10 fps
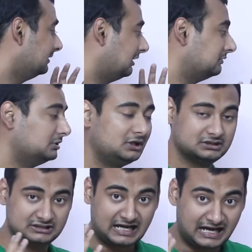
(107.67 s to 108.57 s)
now
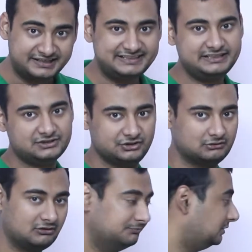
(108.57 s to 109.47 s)
the
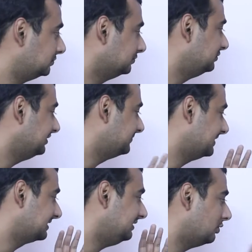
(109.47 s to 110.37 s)
architecture of Bluetooth is
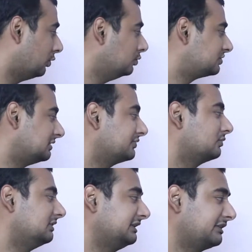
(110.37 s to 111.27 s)
basically host
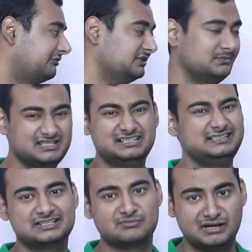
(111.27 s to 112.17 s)
controller interface basically
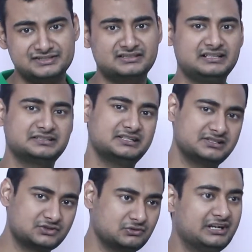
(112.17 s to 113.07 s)
there is a master and there is
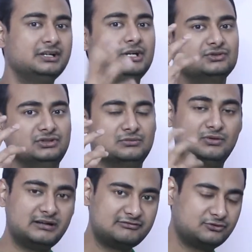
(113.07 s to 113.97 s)
a student so your
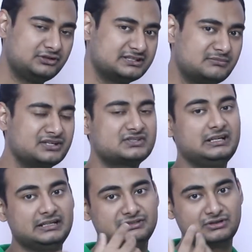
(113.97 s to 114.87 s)
mobile phone is the master
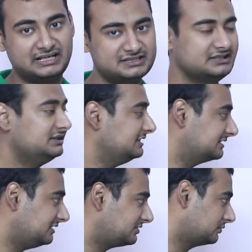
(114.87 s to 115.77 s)
and your headset
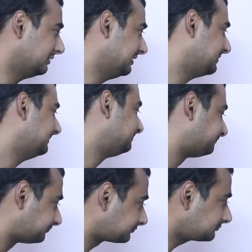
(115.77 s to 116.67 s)
is the student
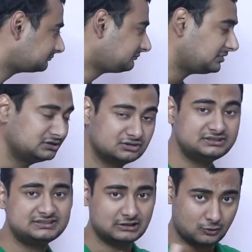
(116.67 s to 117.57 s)
now
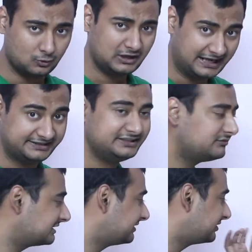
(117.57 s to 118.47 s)
this whole idea
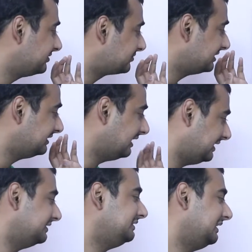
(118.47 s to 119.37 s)
was introduced in
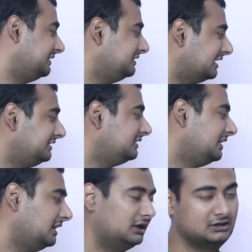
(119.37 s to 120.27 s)
1989,
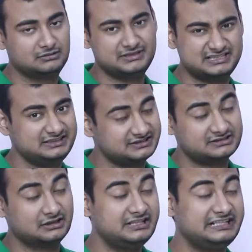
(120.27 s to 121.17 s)
uh, basically it's
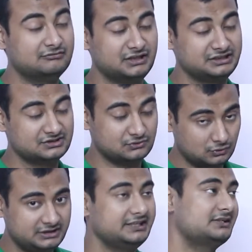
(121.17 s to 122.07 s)
31 years
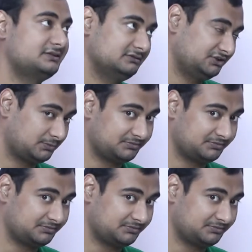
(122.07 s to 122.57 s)
old. Yes, this